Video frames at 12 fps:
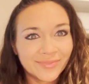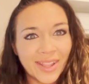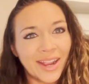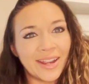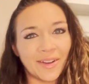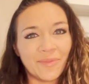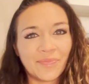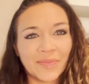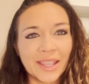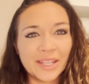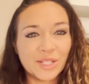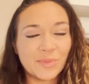I know,
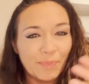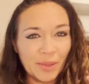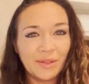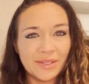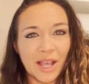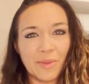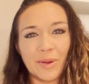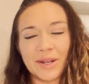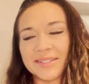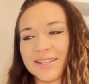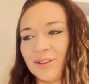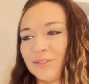it just builds up on
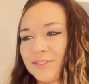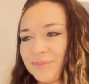itself.